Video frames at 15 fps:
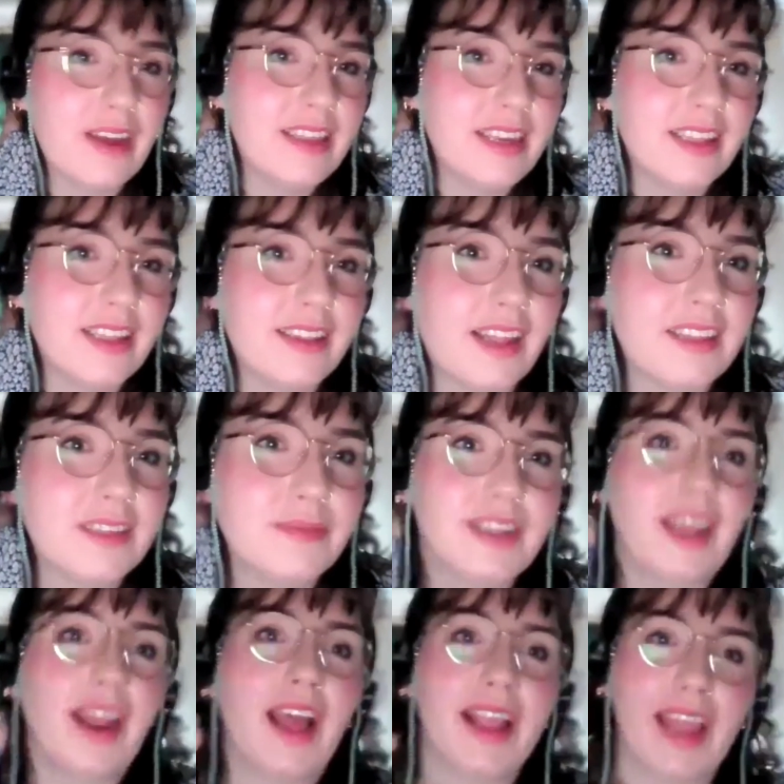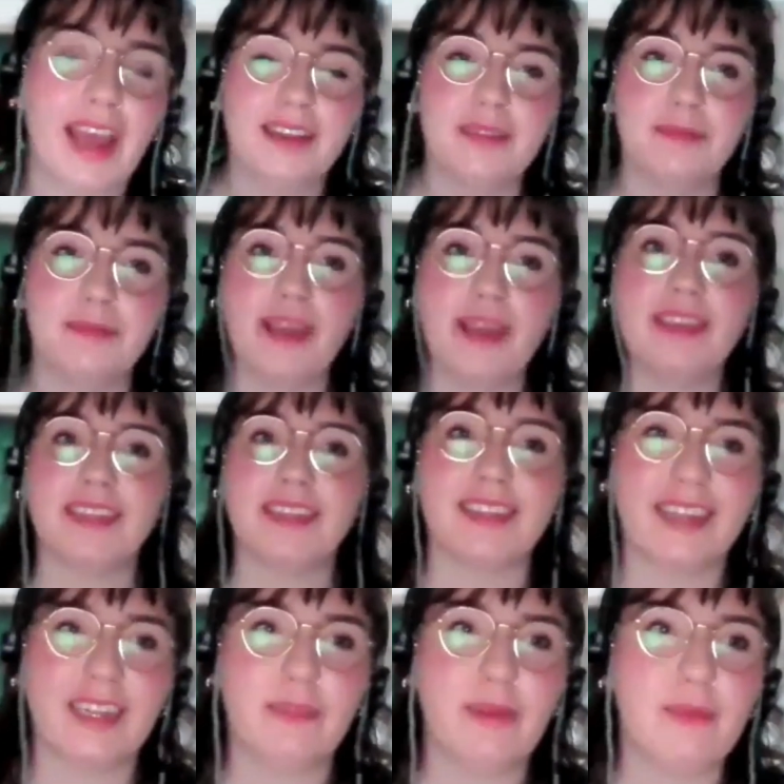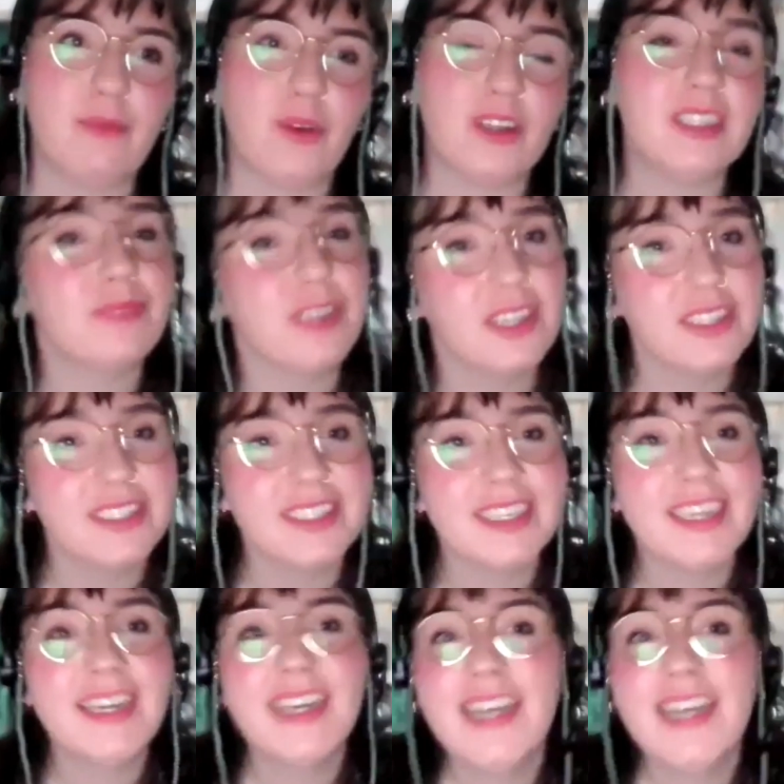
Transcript: I think that that's something that, again, makes things a little bit more difficult